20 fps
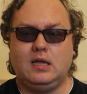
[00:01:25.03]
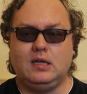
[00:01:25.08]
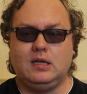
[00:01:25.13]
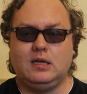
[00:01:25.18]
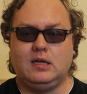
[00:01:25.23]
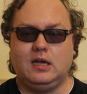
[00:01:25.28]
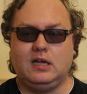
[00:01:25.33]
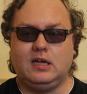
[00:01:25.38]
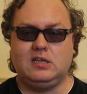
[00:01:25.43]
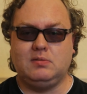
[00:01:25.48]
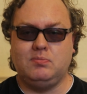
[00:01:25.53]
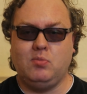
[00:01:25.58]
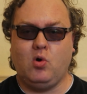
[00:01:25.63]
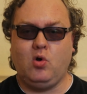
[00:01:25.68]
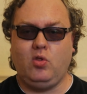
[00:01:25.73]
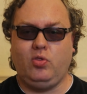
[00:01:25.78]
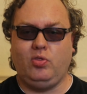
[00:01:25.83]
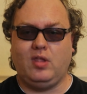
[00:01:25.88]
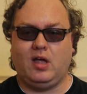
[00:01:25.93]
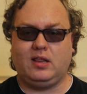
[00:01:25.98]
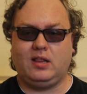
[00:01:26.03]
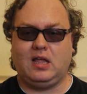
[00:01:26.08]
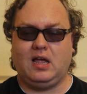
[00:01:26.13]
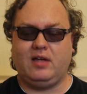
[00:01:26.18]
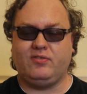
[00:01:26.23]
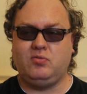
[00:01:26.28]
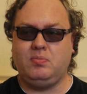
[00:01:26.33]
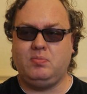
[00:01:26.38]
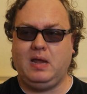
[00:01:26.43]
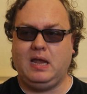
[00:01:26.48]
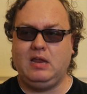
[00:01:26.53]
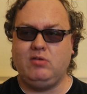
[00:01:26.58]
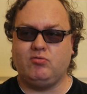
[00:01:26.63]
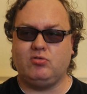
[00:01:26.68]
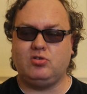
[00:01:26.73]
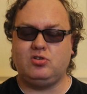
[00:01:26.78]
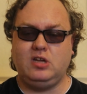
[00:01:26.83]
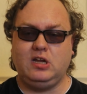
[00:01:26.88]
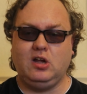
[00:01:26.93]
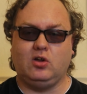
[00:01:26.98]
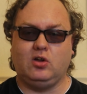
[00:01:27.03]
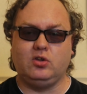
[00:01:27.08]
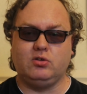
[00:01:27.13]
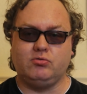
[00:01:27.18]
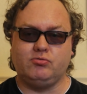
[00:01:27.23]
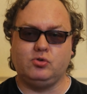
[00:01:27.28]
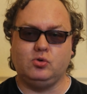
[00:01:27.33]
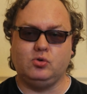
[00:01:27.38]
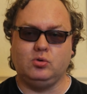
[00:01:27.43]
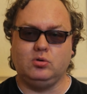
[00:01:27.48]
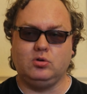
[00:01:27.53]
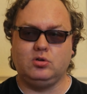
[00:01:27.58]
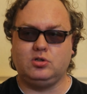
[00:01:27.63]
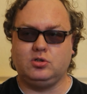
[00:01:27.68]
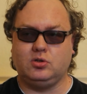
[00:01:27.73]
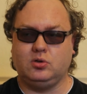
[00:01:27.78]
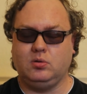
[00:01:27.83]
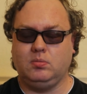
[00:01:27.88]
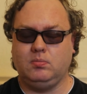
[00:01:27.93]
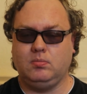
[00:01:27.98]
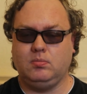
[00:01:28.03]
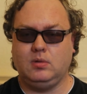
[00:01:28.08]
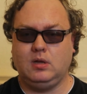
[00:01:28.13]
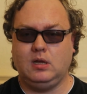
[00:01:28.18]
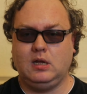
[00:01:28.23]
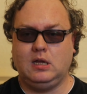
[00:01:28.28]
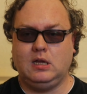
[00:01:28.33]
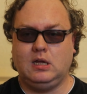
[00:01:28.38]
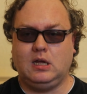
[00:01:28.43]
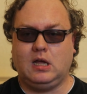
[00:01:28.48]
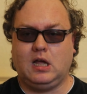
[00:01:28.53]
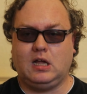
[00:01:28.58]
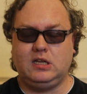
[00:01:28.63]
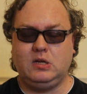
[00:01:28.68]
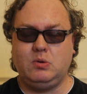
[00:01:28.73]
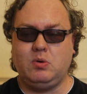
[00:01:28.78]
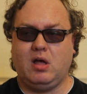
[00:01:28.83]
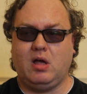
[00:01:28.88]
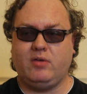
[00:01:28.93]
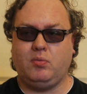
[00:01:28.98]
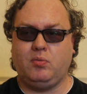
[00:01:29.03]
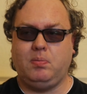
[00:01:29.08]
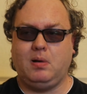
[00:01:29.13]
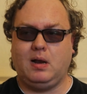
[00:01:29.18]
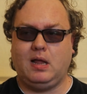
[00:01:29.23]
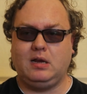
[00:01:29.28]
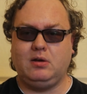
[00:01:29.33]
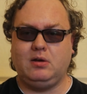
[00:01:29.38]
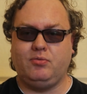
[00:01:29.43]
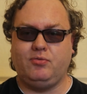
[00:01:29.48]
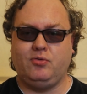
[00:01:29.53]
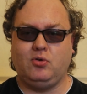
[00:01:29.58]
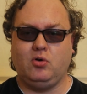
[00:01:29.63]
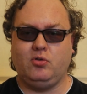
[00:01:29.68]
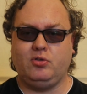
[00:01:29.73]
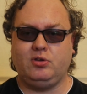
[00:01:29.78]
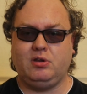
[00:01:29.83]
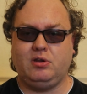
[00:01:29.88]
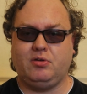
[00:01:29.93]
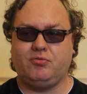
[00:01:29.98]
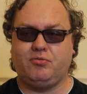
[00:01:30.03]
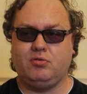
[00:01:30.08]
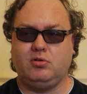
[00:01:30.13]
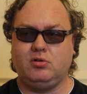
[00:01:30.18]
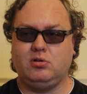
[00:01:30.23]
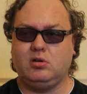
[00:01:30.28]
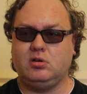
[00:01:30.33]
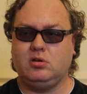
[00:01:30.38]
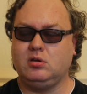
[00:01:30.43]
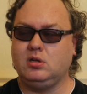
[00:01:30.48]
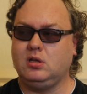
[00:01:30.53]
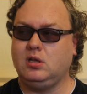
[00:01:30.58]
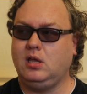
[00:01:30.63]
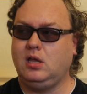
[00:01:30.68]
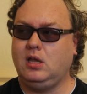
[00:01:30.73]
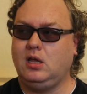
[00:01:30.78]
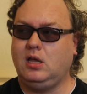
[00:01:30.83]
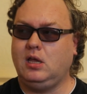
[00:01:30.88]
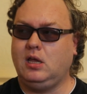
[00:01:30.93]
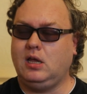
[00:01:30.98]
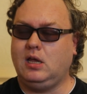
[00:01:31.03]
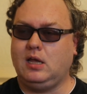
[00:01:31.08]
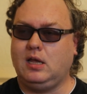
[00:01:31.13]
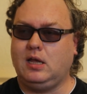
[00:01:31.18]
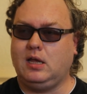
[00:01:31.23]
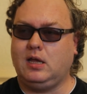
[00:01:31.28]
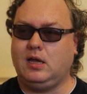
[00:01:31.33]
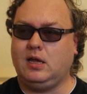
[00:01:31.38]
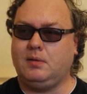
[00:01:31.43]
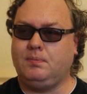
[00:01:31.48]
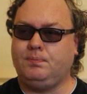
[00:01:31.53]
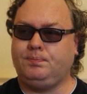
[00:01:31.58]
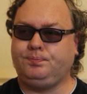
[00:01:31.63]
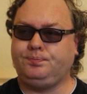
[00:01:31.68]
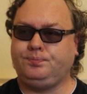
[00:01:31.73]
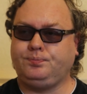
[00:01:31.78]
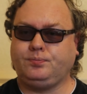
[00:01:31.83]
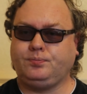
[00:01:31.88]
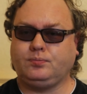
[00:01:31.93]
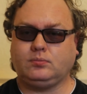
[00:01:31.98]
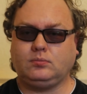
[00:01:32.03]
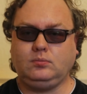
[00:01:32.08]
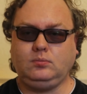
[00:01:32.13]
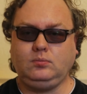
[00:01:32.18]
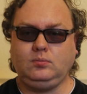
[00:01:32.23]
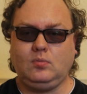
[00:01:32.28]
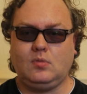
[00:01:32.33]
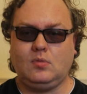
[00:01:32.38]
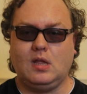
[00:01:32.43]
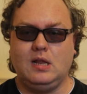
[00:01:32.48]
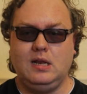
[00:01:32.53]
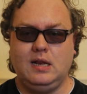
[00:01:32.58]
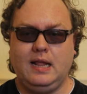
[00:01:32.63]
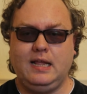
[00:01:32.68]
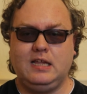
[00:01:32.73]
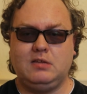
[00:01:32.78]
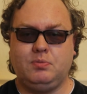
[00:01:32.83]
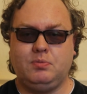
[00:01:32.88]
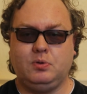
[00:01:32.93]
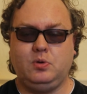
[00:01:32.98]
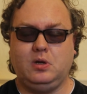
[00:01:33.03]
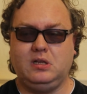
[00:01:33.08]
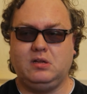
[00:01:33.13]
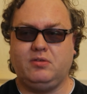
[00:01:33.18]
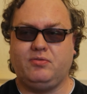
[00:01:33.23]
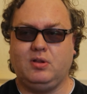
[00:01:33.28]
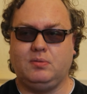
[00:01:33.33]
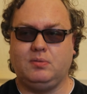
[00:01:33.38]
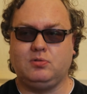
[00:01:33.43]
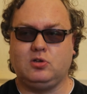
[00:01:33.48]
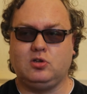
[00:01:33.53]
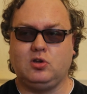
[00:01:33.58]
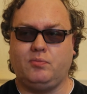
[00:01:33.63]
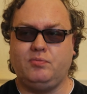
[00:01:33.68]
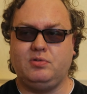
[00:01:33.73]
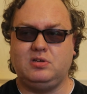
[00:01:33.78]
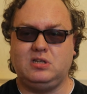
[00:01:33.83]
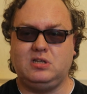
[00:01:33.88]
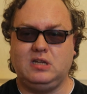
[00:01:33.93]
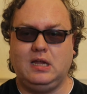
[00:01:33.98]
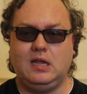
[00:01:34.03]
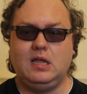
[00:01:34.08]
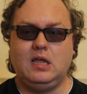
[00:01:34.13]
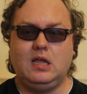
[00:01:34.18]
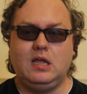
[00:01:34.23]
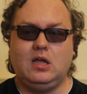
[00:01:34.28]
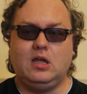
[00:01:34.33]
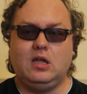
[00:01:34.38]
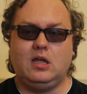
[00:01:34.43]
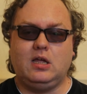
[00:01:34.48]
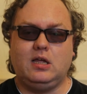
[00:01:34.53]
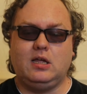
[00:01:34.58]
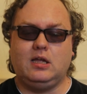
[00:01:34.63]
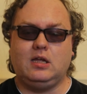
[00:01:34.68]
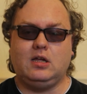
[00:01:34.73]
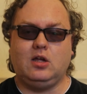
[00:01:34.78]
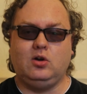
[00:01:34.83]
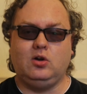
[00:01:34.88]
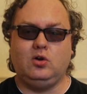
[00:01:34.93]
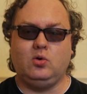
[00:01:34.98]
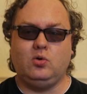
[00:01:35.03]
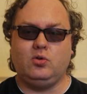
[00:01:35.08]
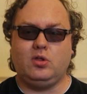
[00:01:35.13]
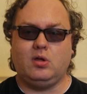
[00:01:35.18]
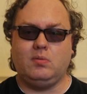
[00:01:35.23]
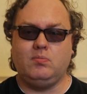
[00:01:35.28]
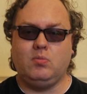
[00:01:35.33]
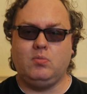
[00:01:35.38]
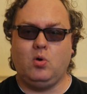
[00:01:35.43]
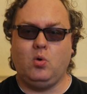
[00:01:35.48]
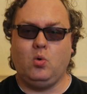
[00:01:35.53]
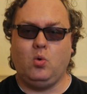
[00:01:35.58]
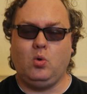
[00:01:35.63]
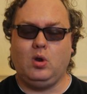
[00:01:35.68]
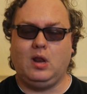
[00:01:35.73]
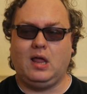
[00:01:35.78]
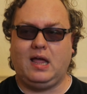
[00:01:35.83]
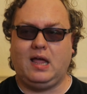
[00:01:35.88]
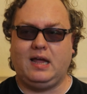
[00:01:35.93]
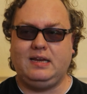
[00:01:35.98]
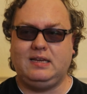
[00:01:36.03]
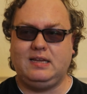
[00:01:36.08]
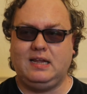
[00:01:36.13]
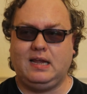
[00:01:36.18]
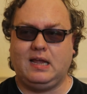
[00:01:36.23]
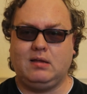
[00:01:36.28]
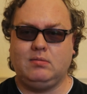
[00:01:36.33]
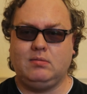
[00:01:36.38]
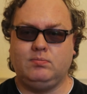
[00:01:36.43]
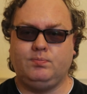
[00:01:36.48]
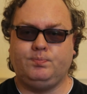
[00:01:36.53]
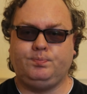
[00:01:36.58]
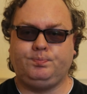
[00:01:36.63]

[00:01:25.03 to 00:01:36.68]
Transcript: Uh, it's more than that, they have to be interesting on their own. So I do have a plan for the different uh, links between the films because obviously uh, although the whole idea